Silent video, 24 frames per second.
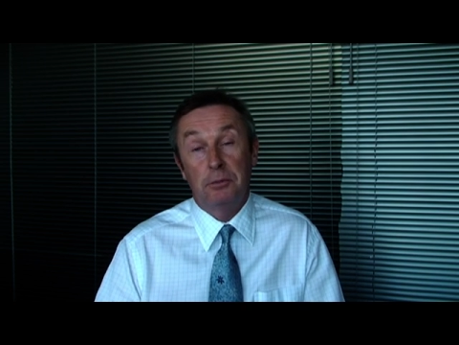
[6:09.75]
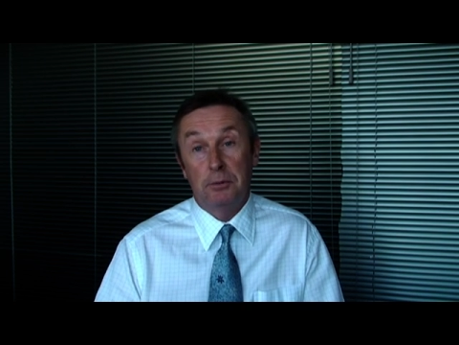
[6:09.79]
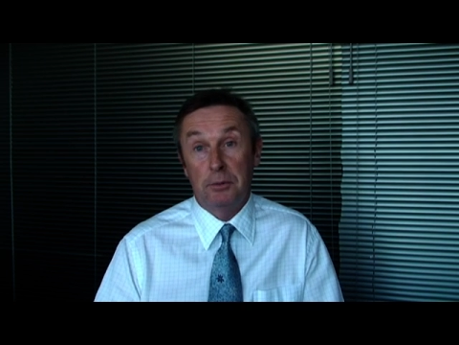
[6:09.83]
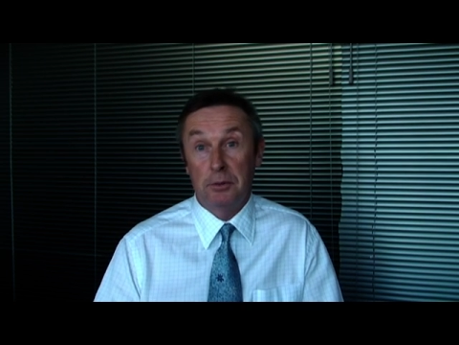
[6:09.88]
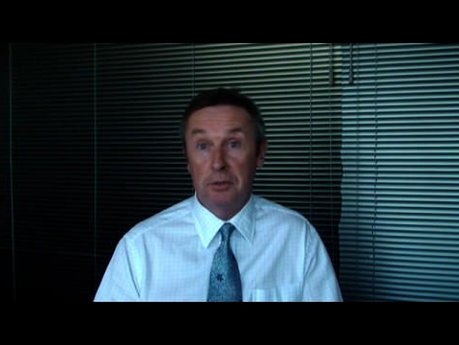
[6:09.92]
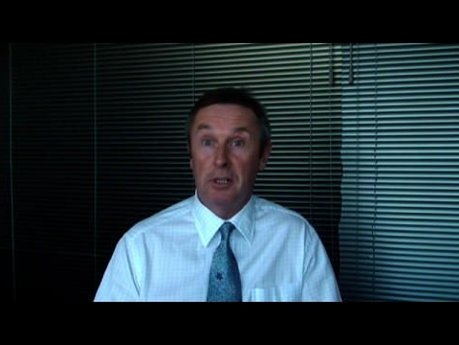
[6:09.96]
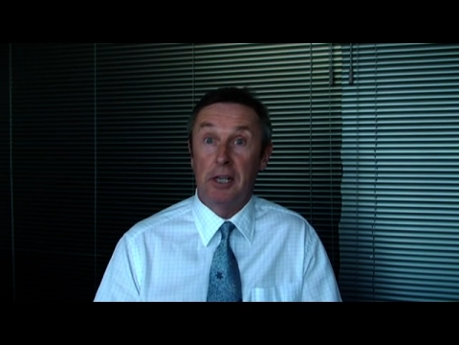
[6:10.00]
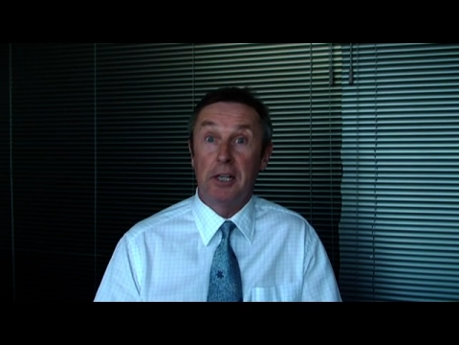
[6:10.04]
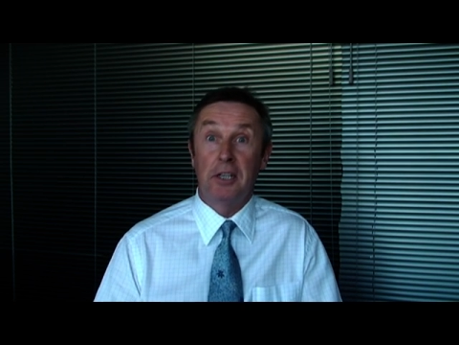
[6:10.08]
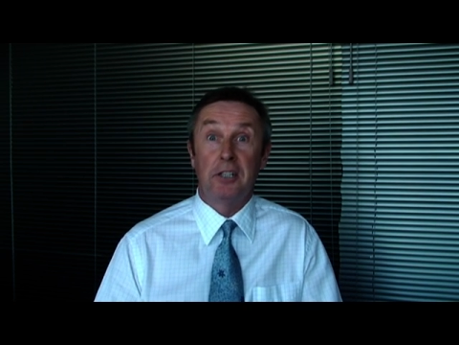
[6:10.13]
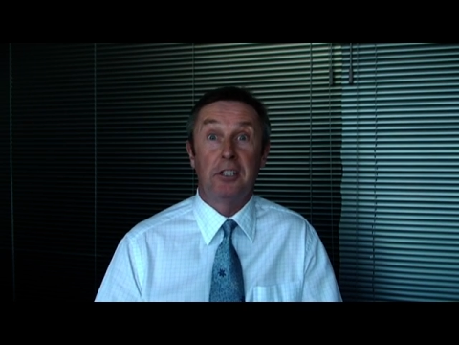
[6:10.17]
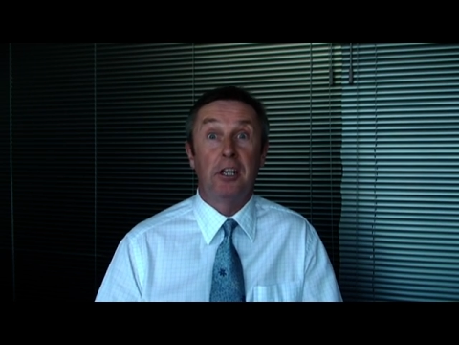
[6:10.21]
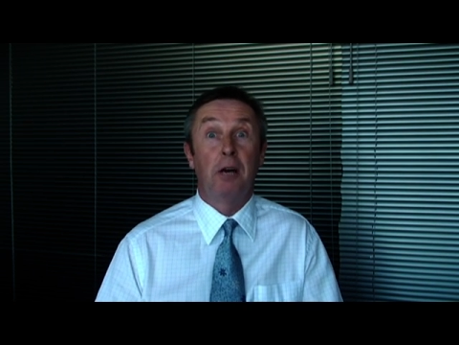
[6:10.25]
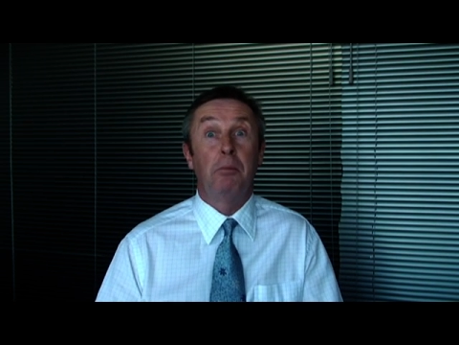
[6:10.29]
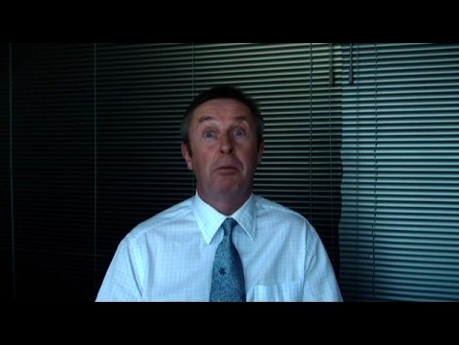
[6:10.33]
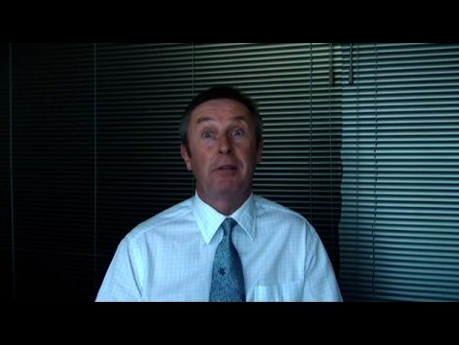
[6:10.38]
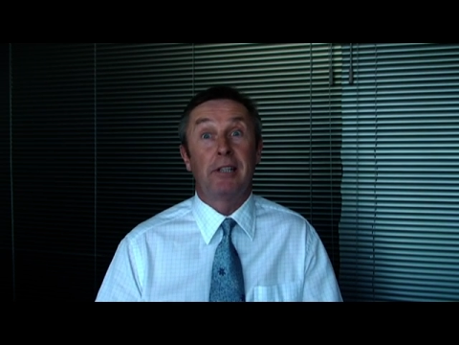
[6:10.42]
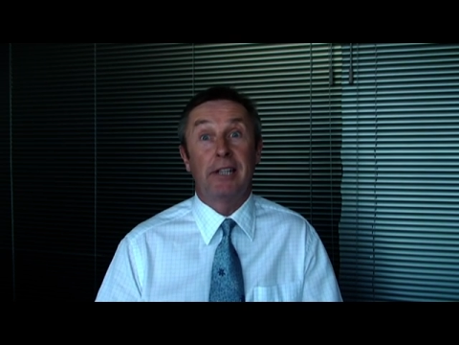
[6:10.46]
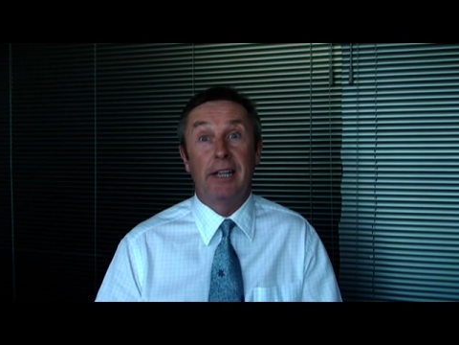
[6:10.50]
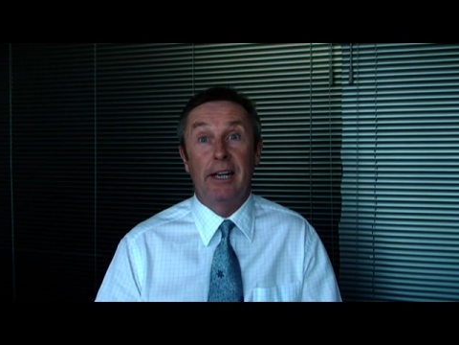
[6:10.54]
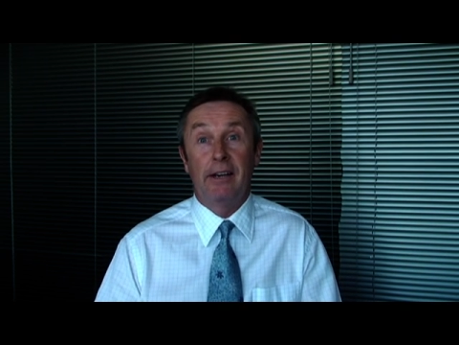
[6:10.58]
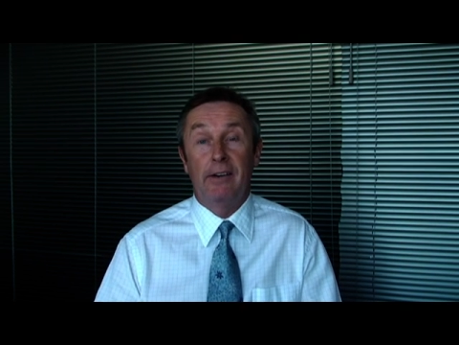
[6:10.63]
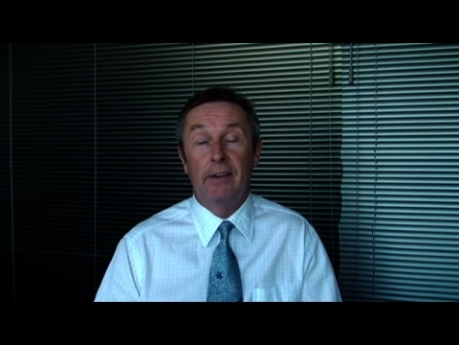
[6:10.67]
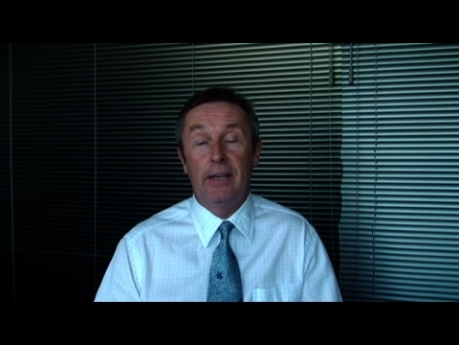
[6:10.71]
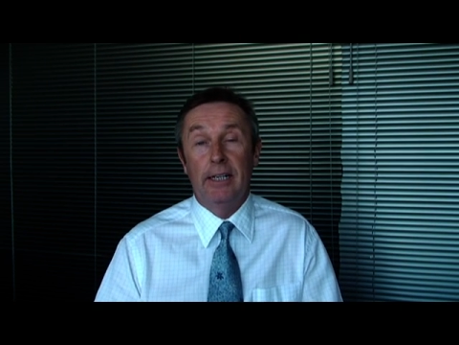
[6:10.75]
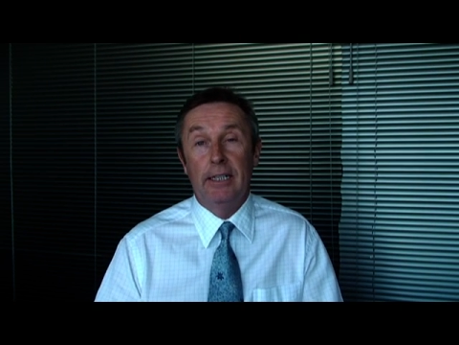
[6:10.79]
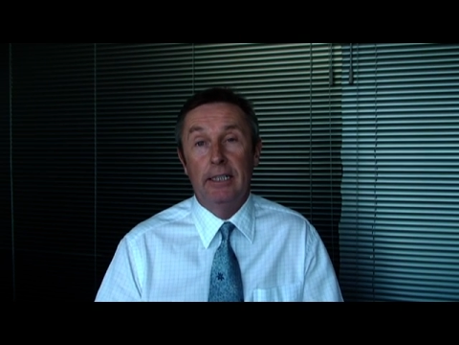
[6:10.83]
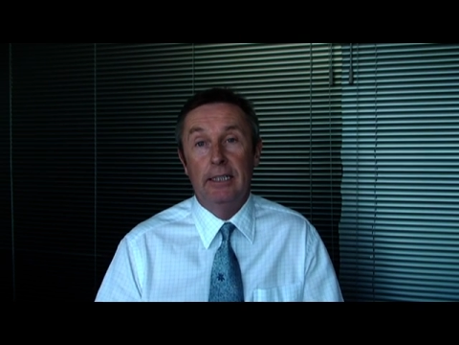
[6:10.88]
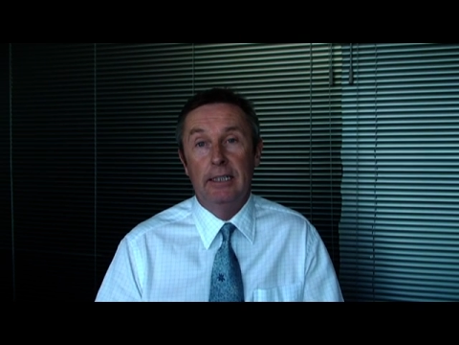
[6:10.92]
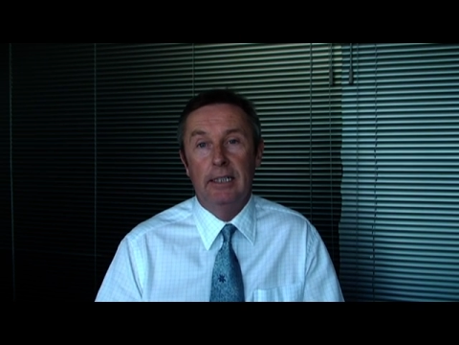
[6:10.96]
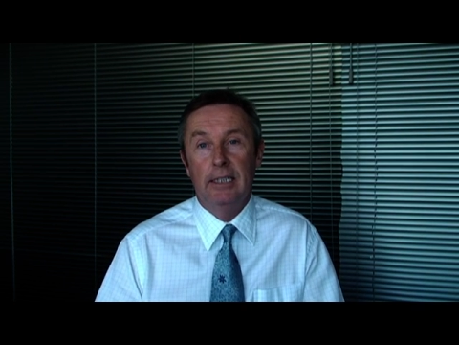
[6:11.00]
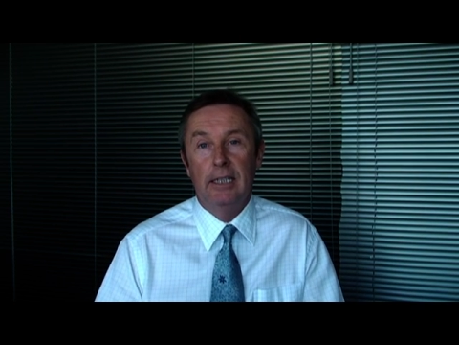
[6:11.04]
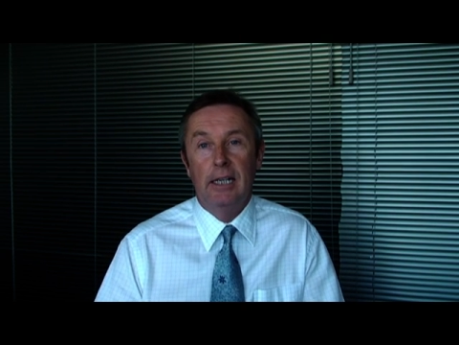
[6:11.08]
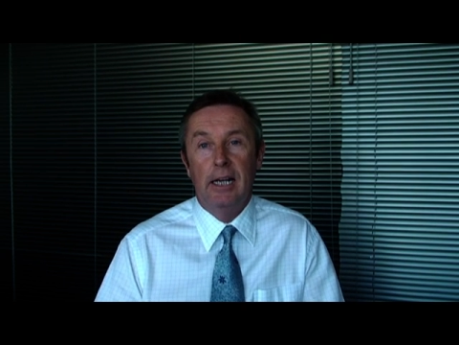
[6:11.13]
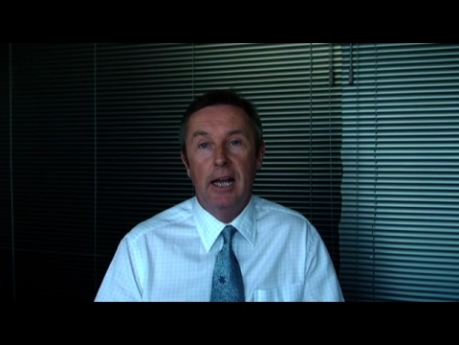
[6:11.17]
which is like double gearing,